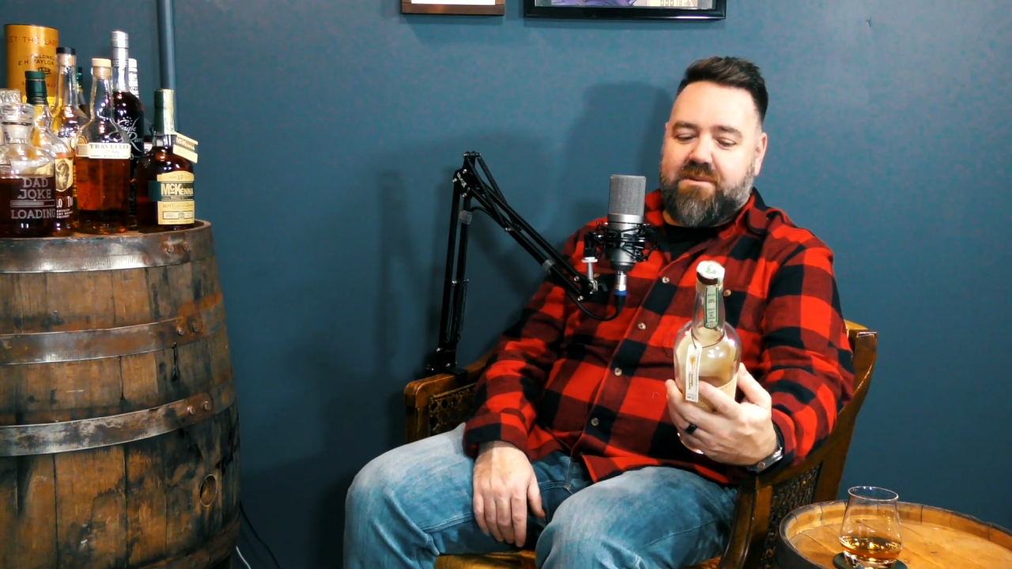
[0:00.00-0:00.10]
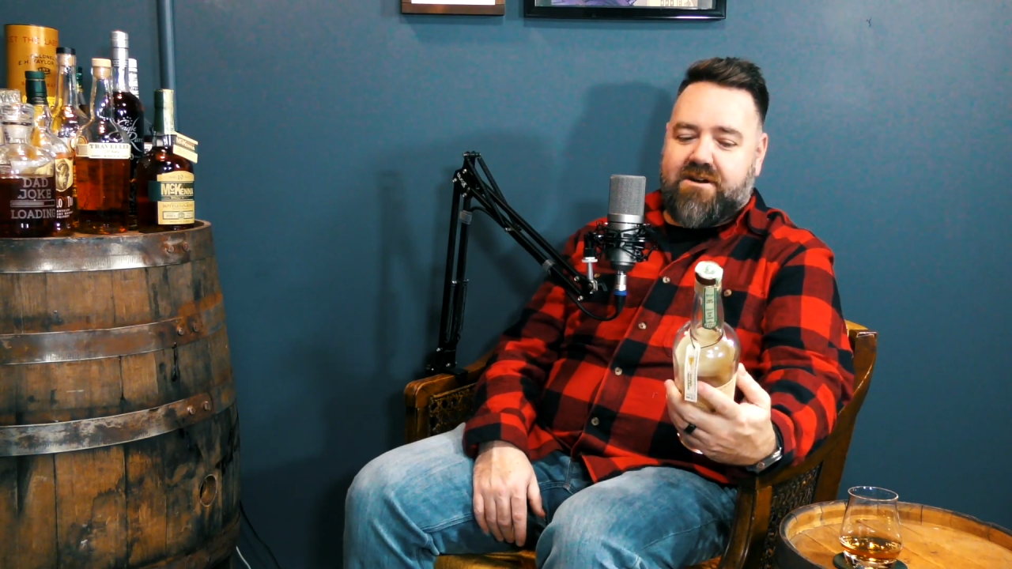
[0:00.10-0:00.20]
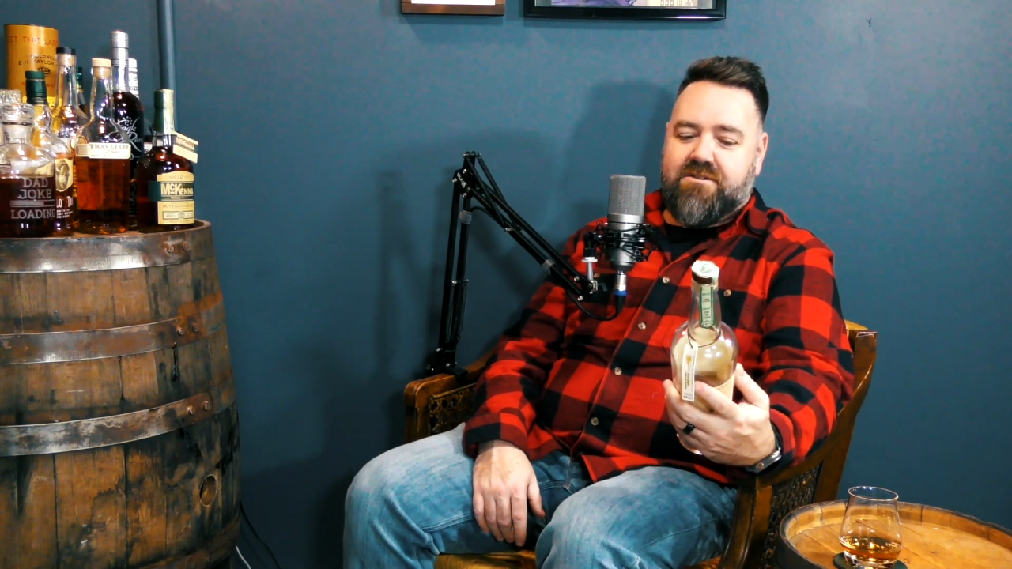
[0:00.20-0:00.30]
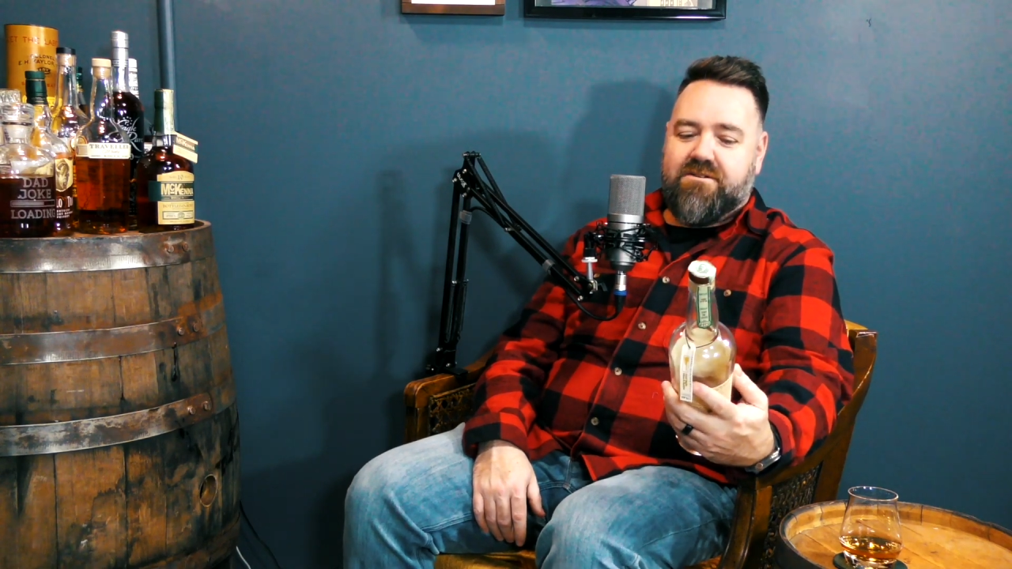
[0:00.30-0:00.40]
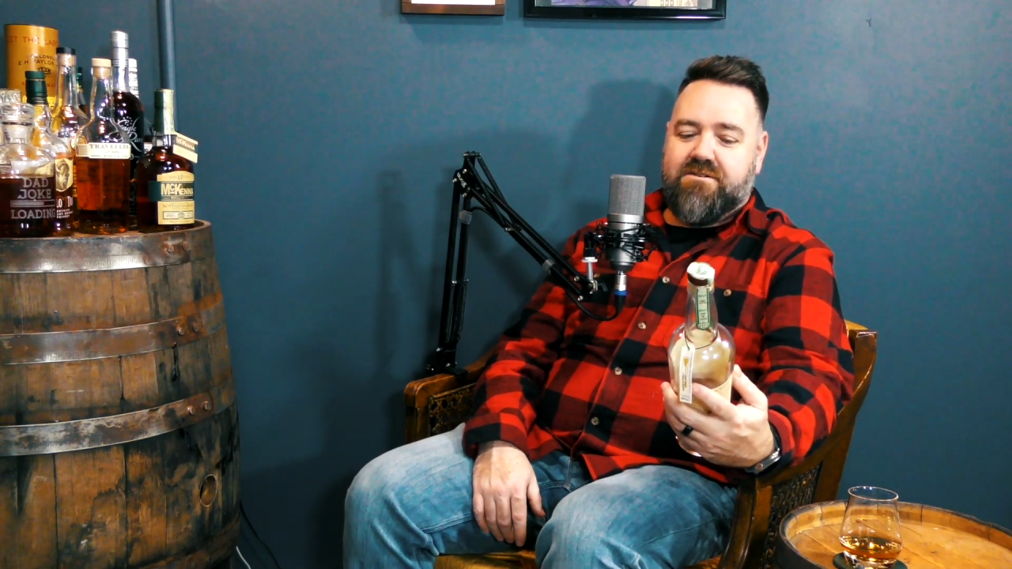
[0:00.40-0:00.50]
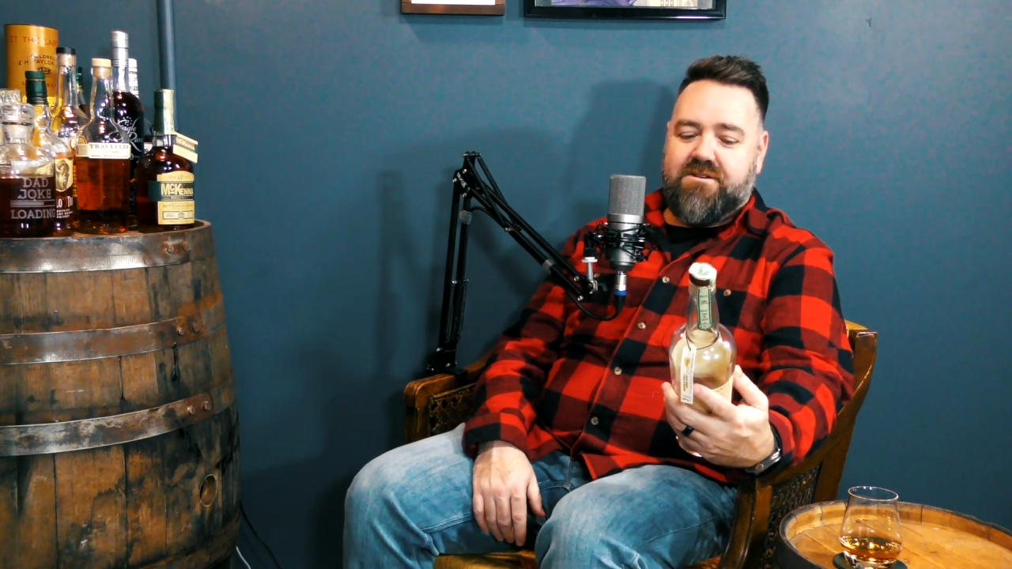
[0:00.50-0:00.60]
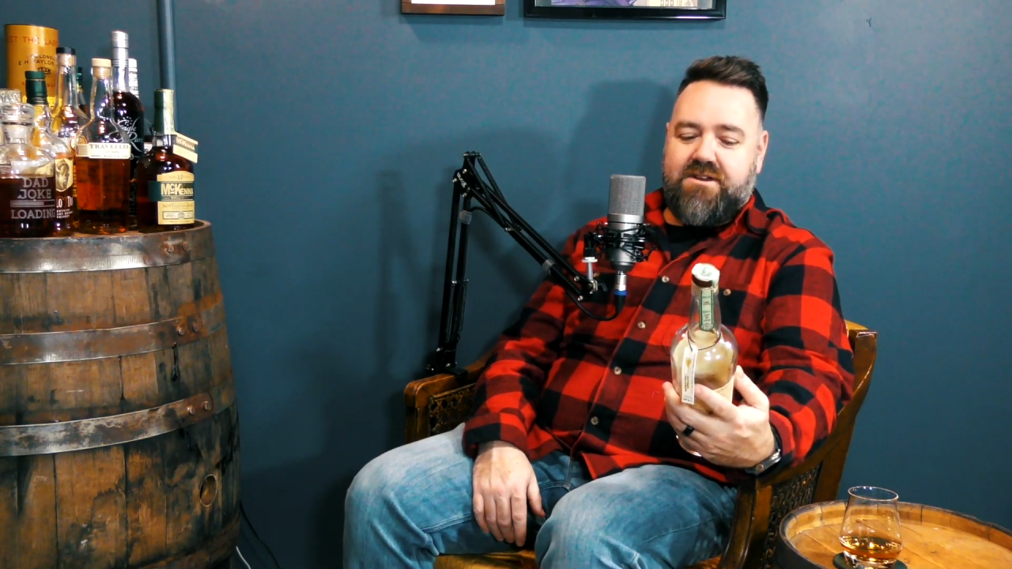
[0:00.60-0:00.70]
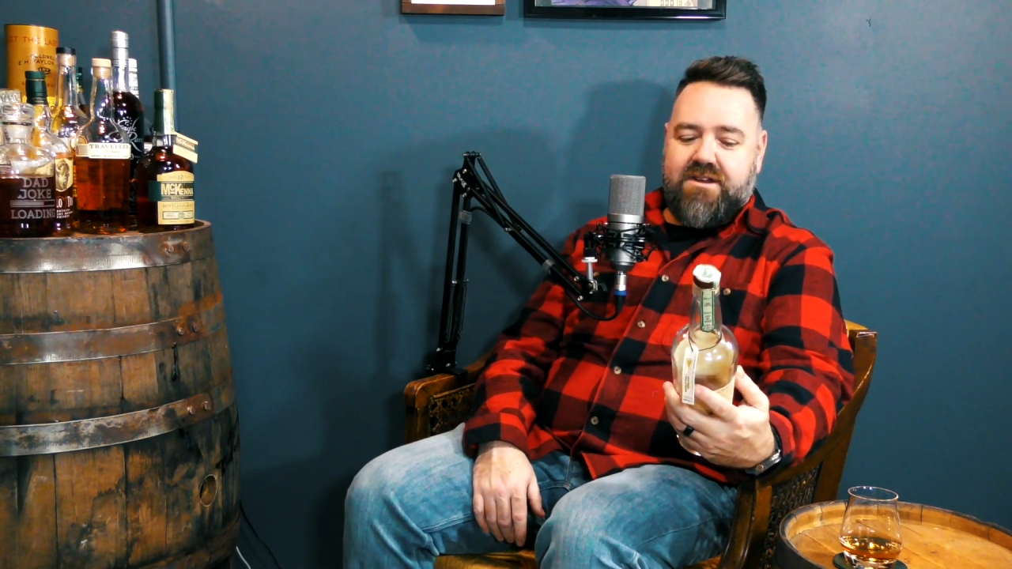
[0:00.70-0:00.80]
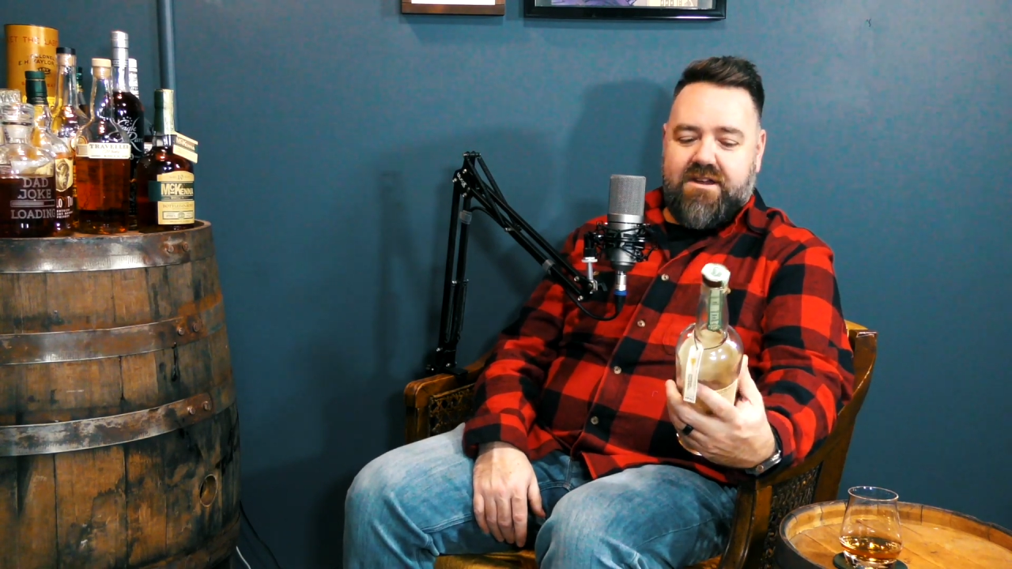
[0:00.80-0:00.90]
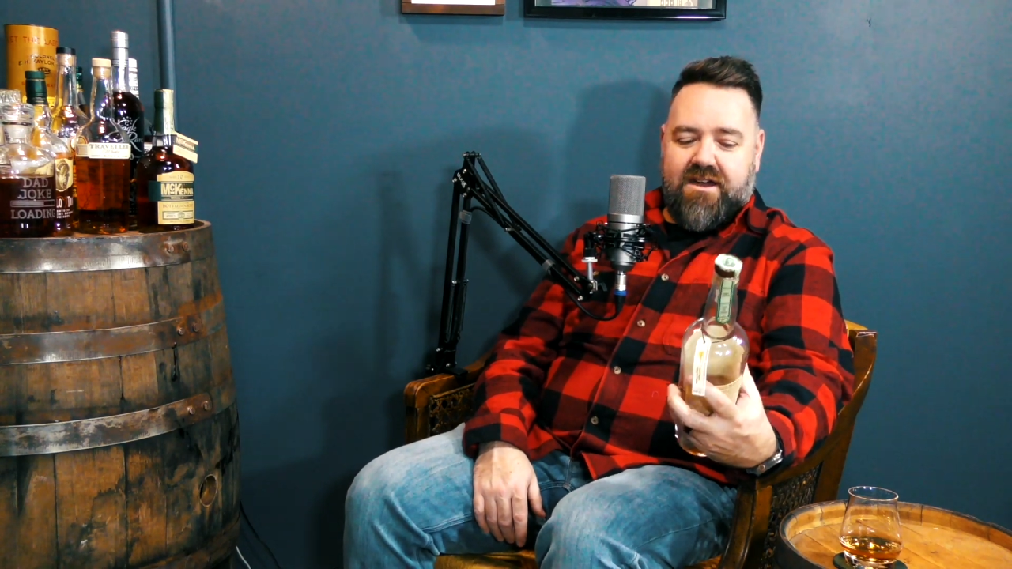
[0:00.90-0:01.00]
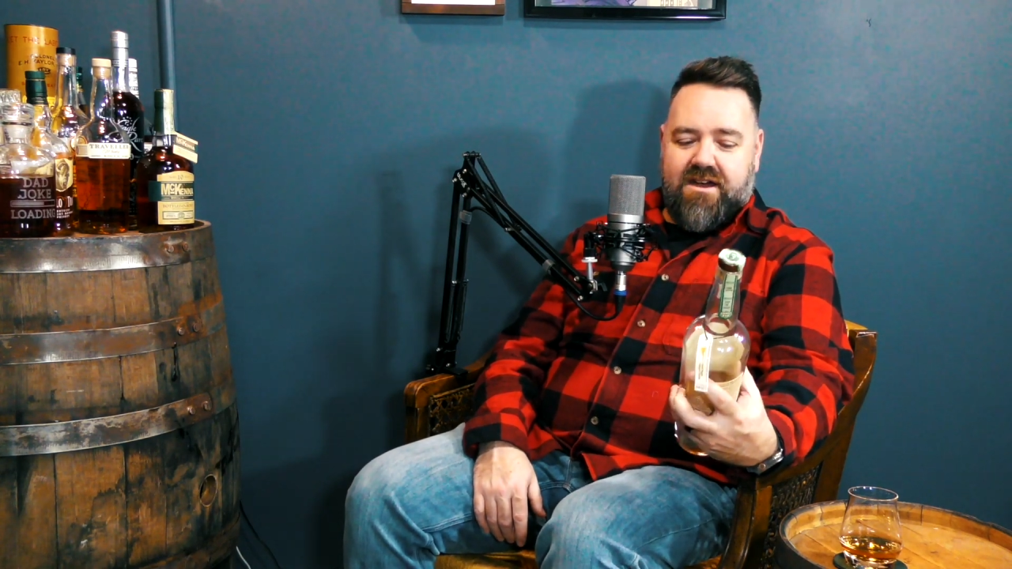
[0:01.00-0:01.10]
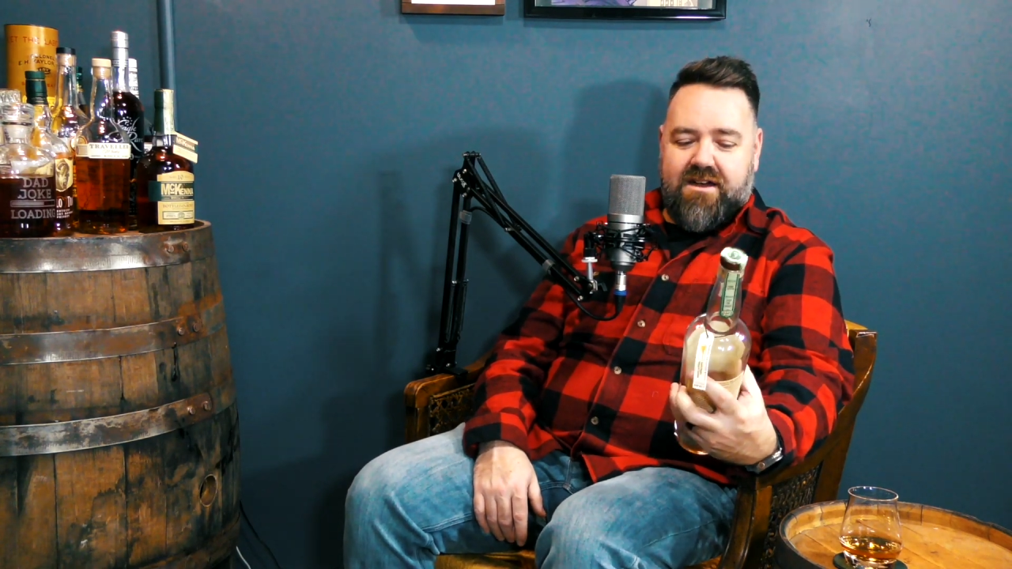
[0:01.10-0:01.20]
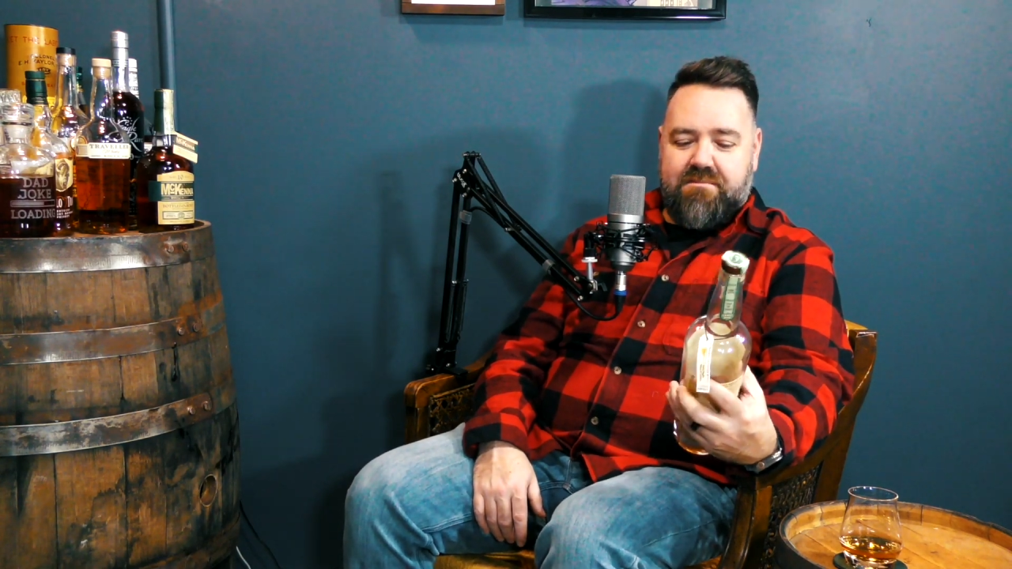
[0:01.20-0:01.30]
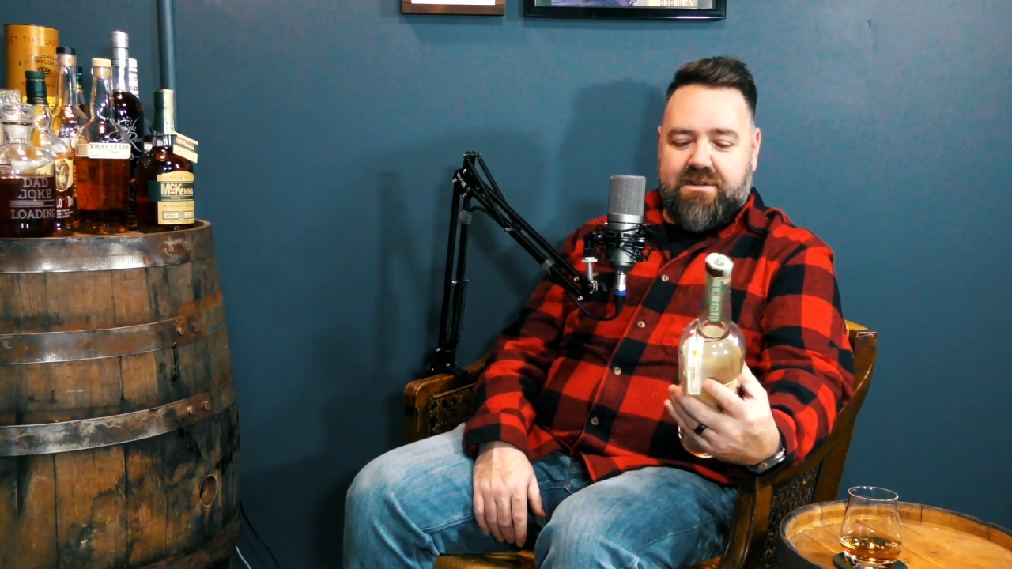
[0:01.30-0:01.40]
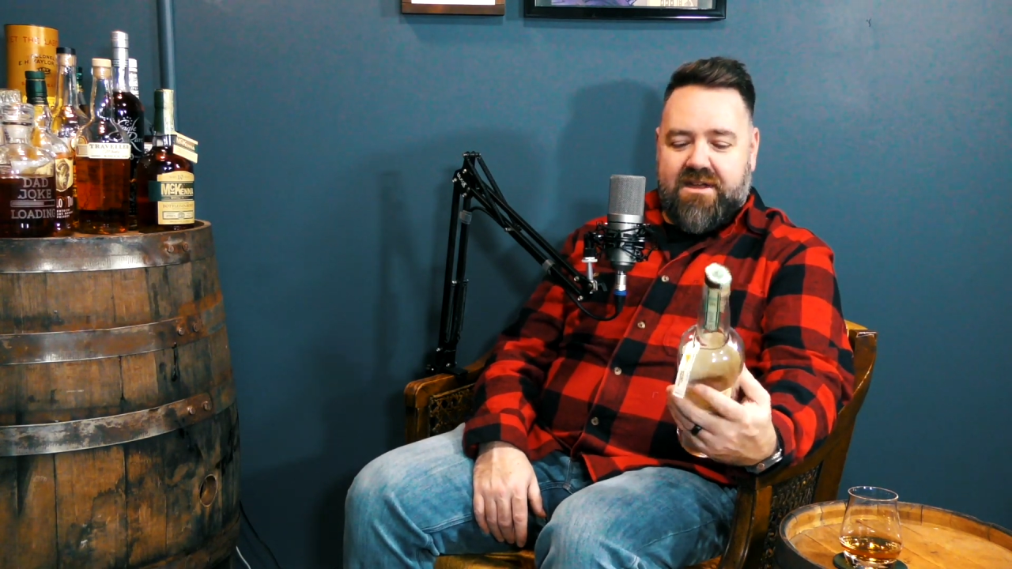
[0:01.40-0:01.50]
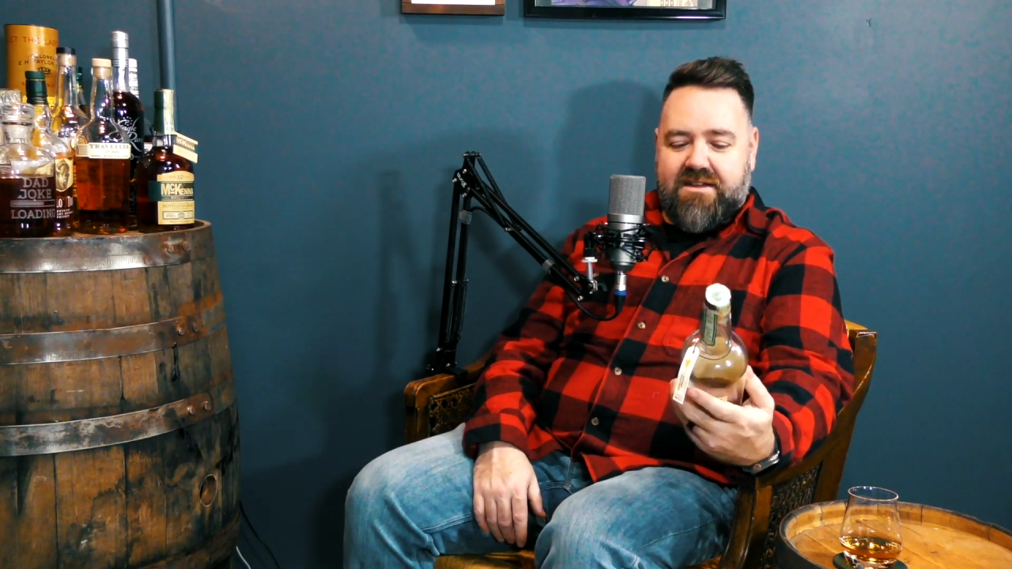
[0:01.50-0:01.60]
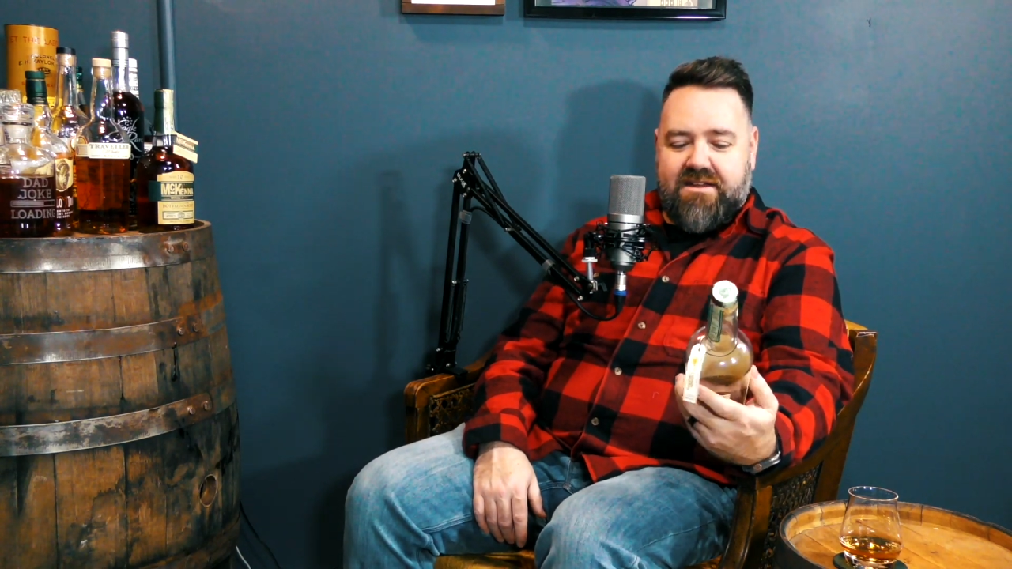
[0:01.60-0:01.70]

barrel pick.